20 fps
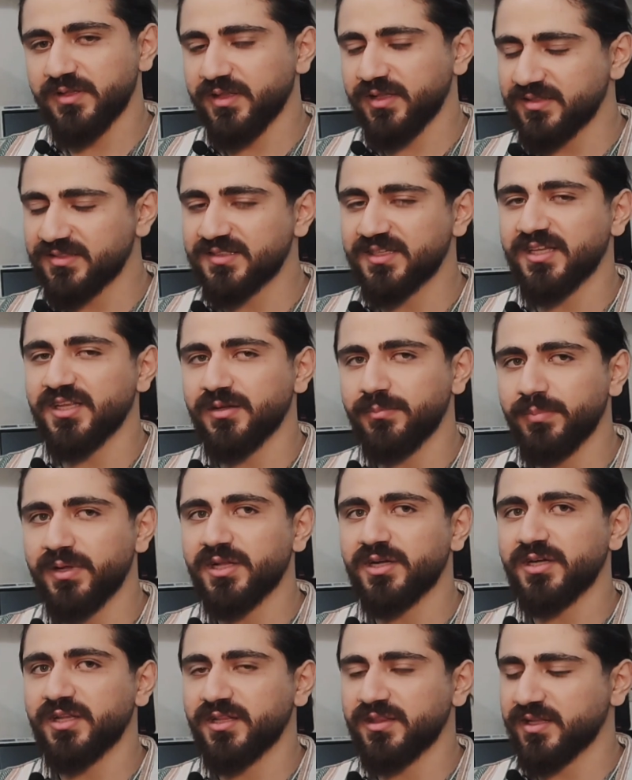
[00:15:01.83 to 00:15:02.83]
It's getting
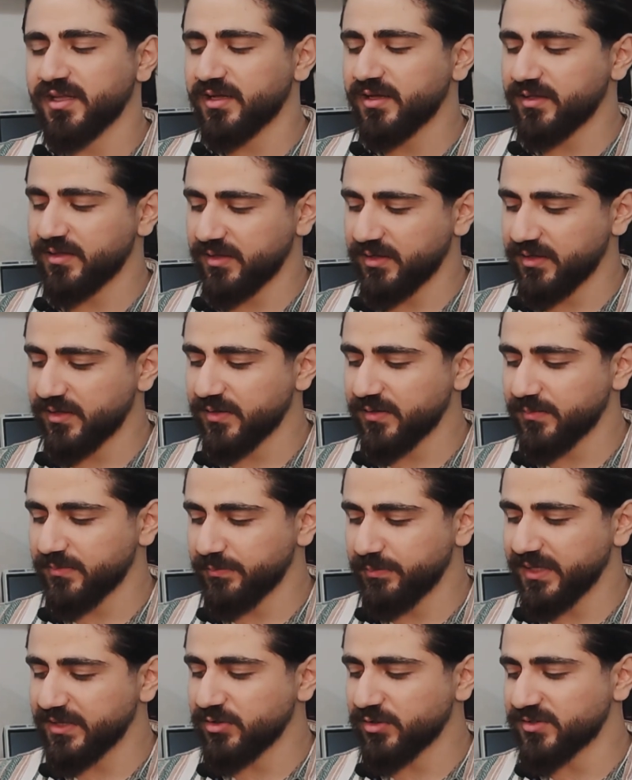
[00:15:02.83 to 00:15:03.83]
better. The
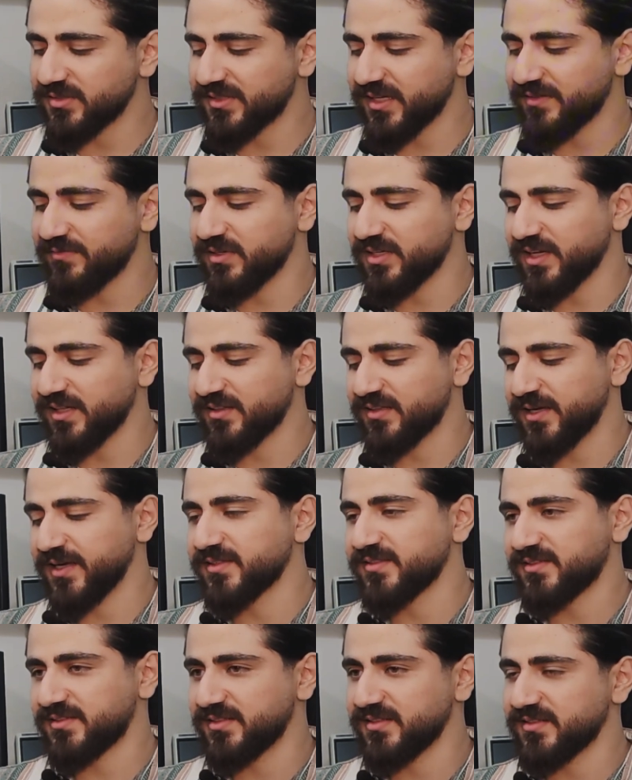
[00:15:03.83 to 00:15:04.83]
methods that we can
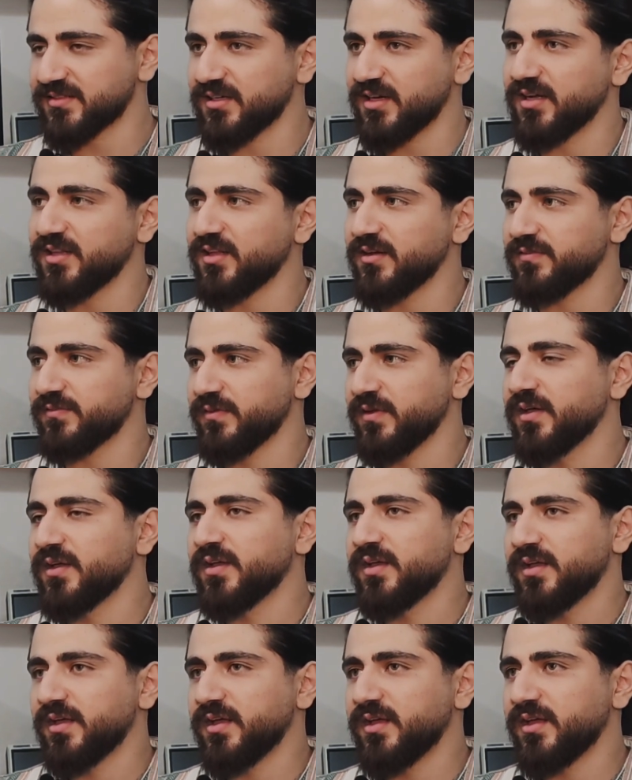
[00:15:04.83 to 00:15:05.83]
test this kind of
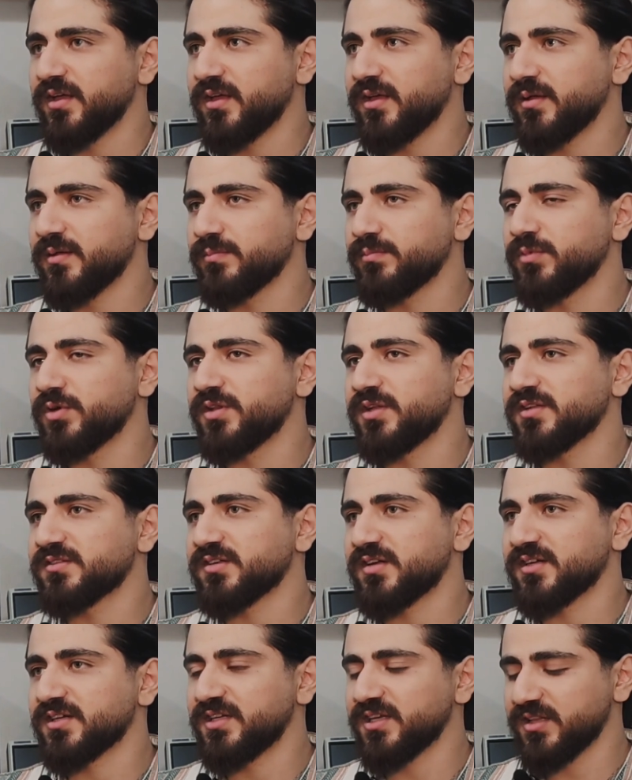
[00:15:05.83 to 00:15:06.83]
models
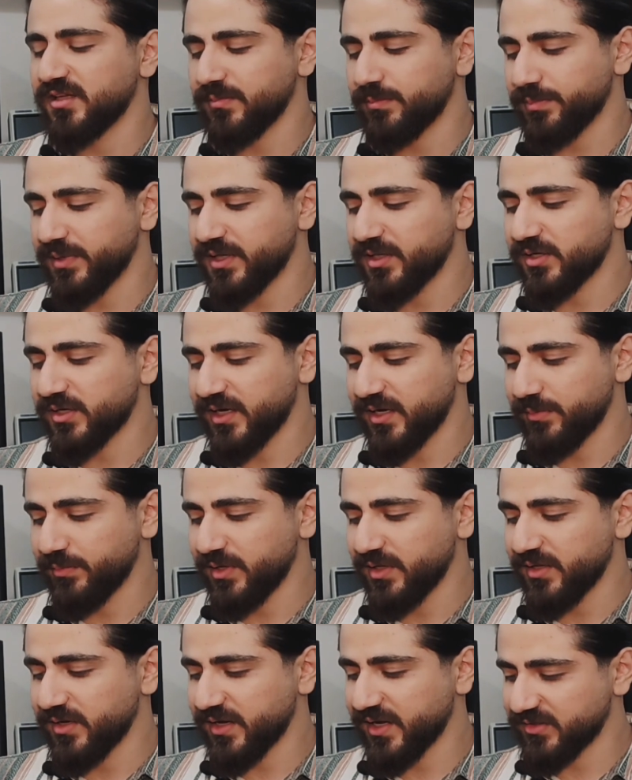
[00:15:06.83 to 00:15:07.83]
are getting better and
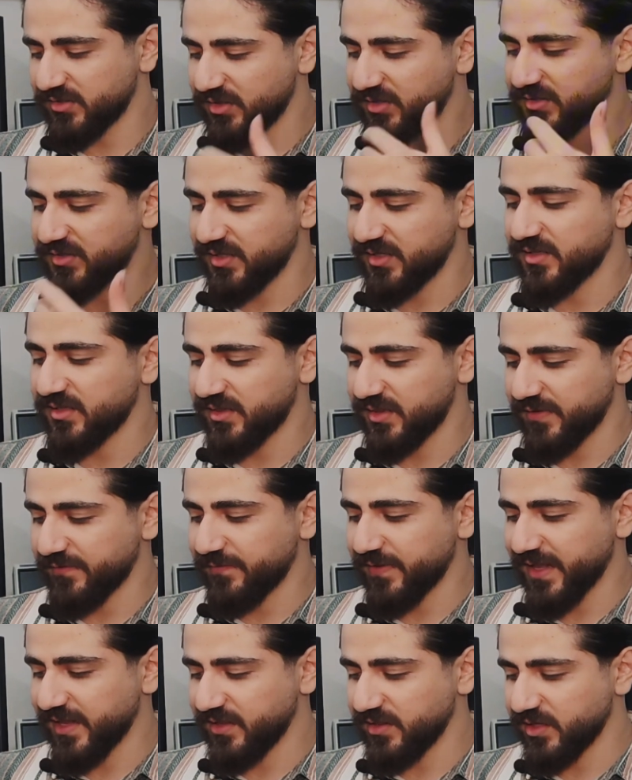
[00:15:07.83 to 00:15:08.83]
better. As I said, the
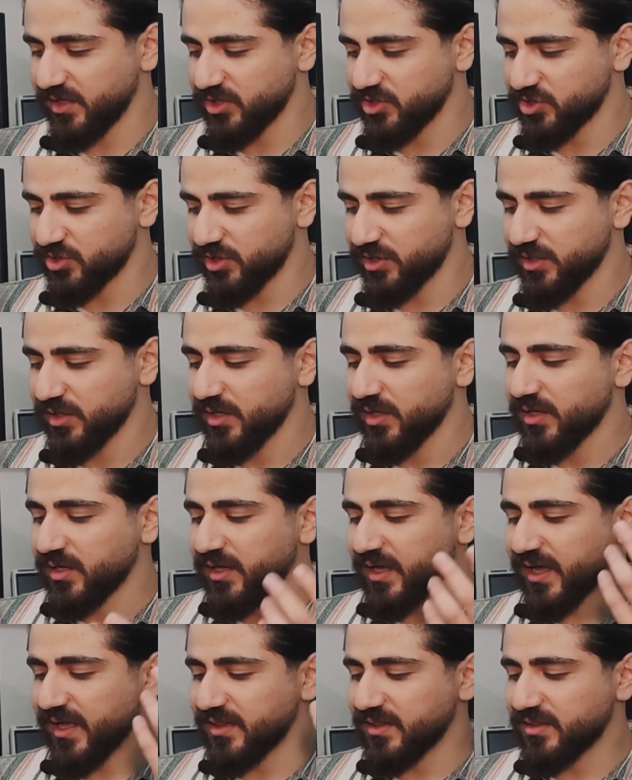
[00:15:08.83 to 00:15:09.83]
validation,
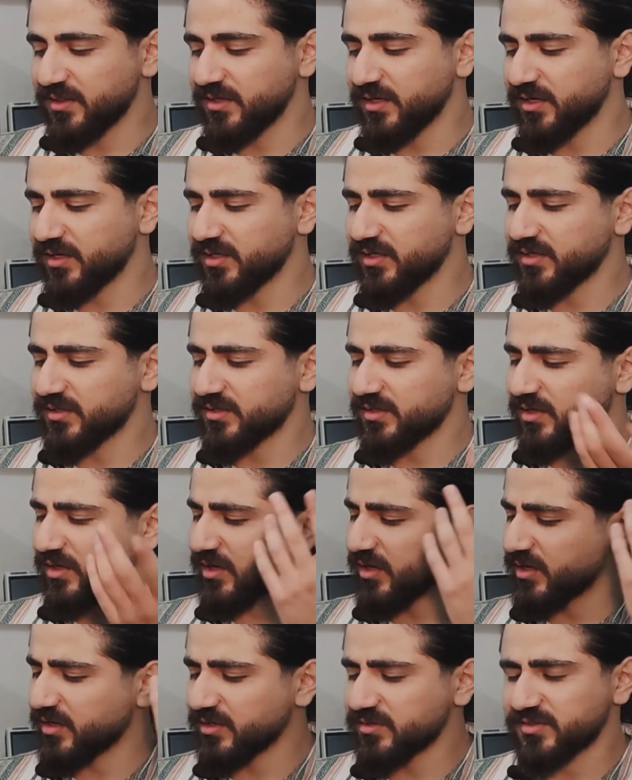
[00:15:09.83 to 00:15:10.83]
and there
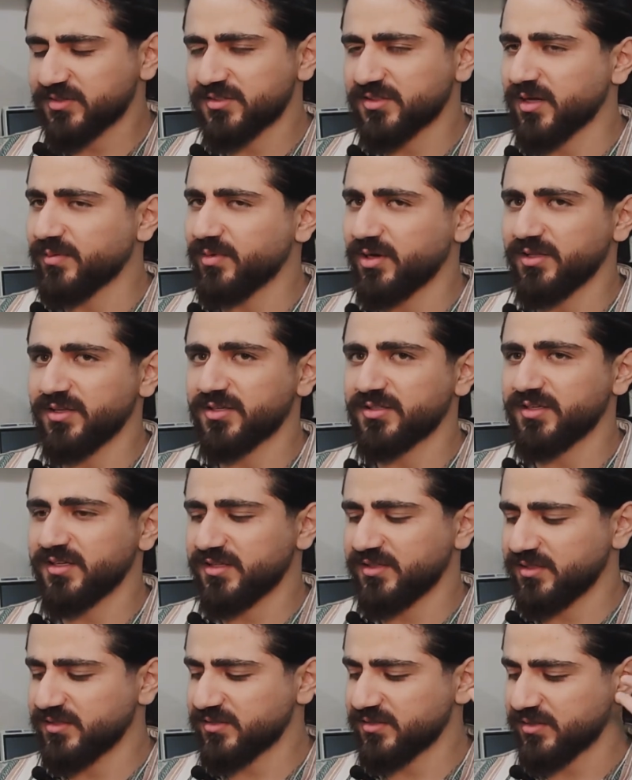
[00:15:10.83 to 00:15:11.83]
are some other
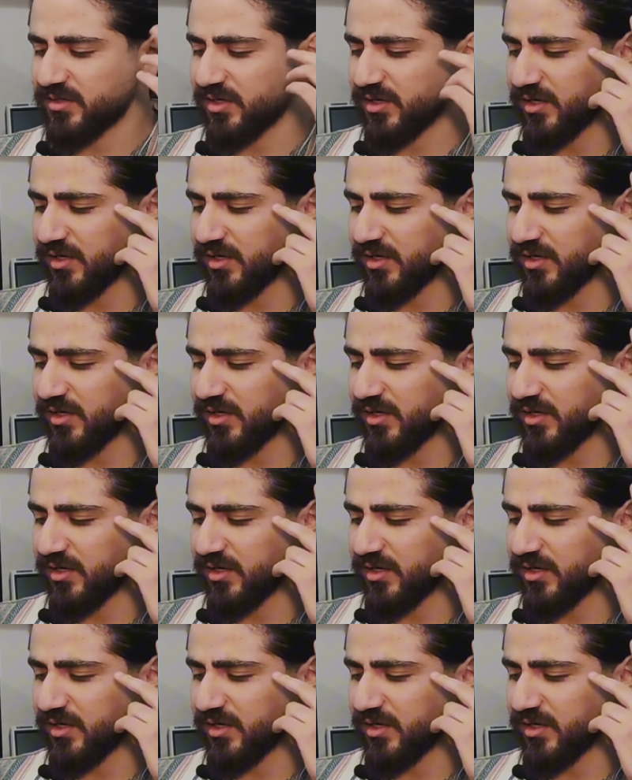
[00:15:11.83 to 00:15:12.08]
techniques